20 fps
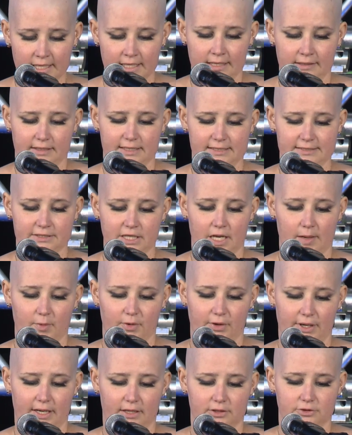This time
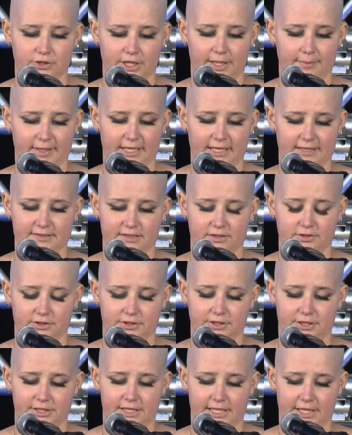around, treatment has
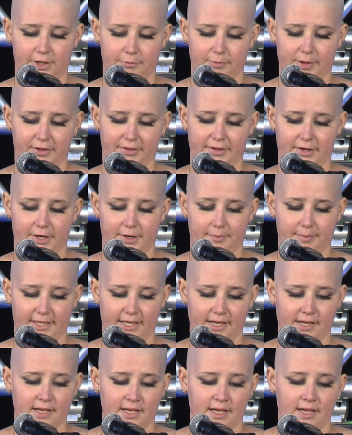included
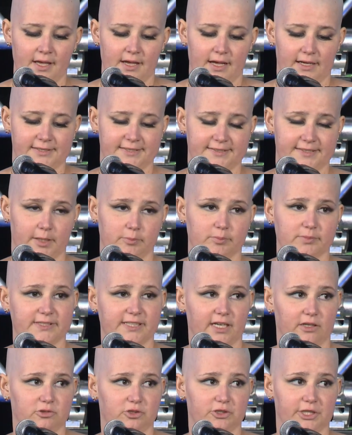chemotherapy, a stem
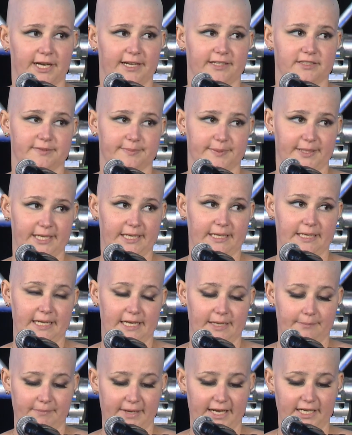cell transplant,
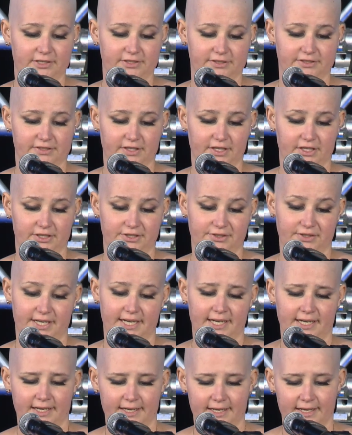and major surgery.
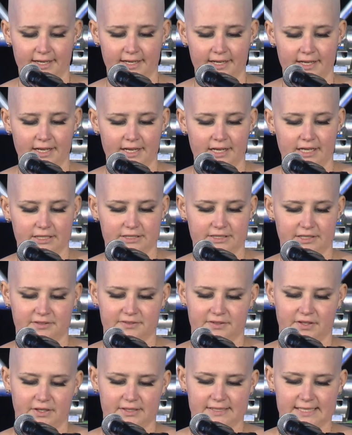Just
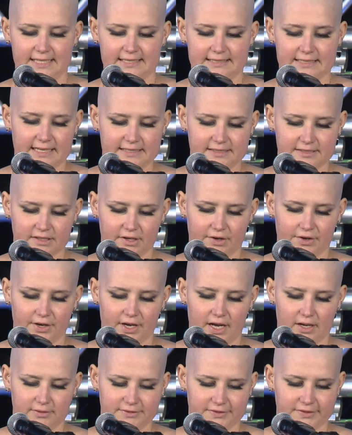13 days ago,
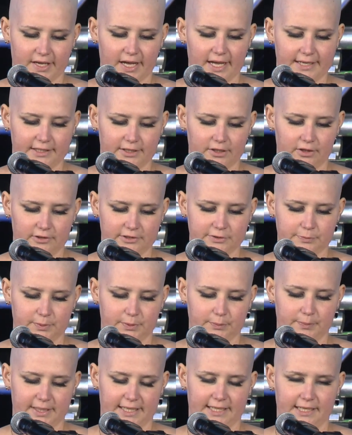I was lying in a hospital
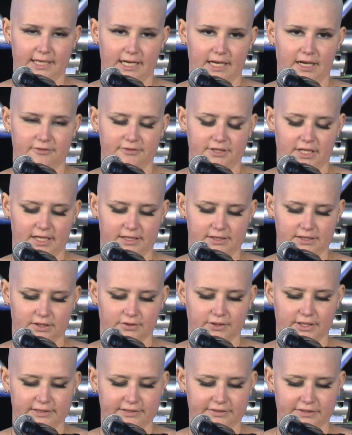bed after
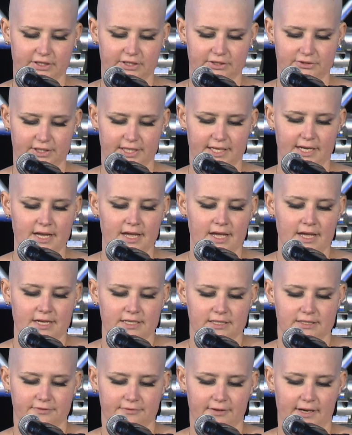undergoing surgery
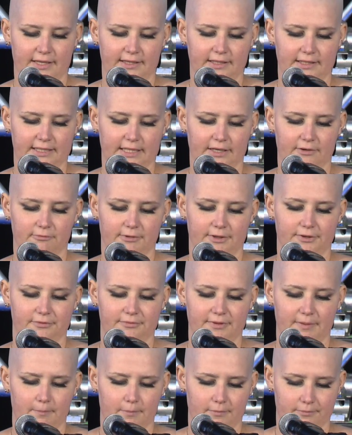to finally get rid of
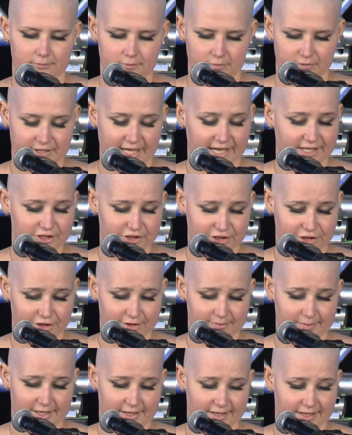that
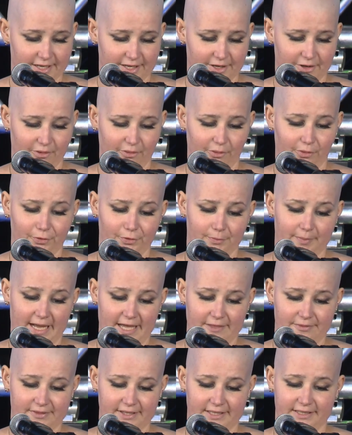tumour, and all the
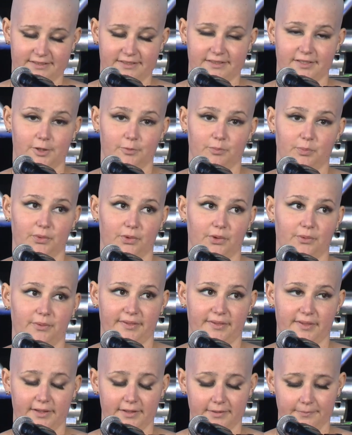bad things that it brought
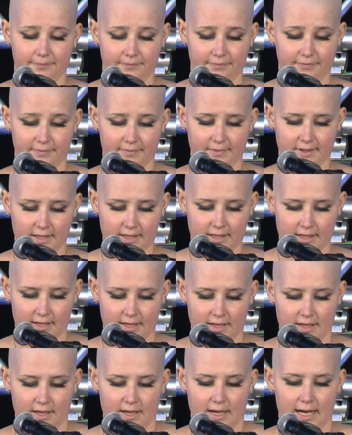it.
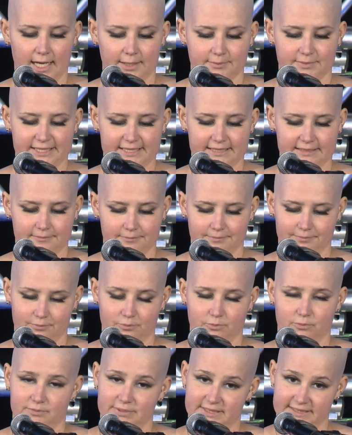I'm
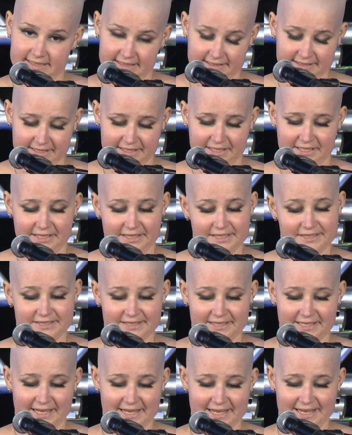sitting here
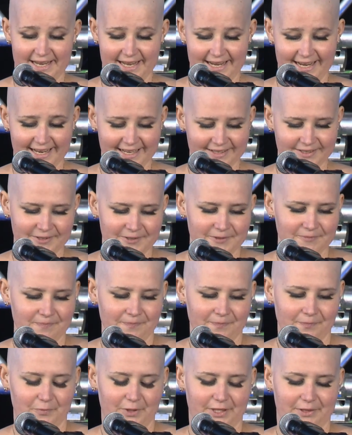today
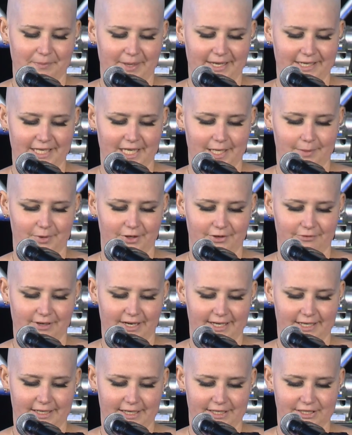with my chemo and
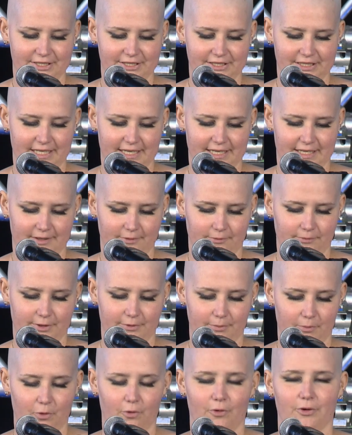radiation ahead,
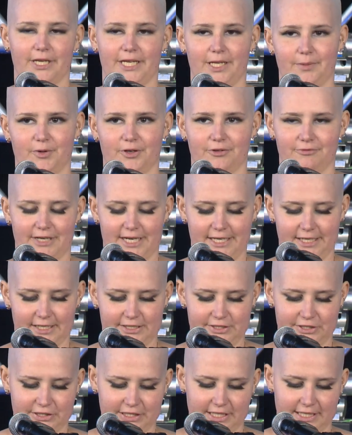with more chemo and
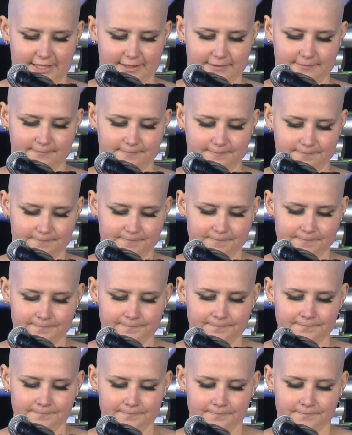radiation ahead.
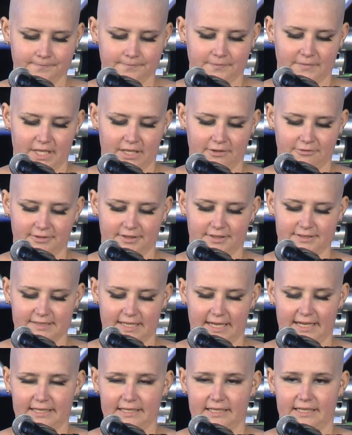It feels
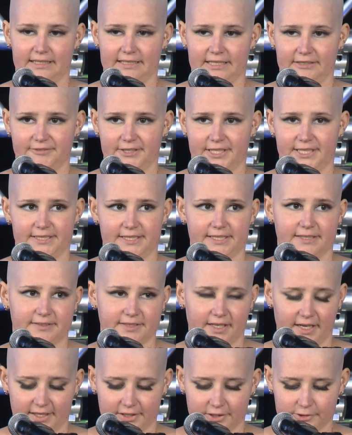like a never-ending
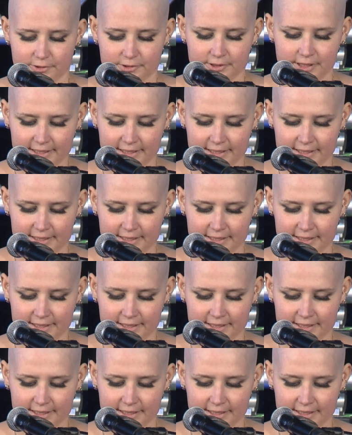cycle.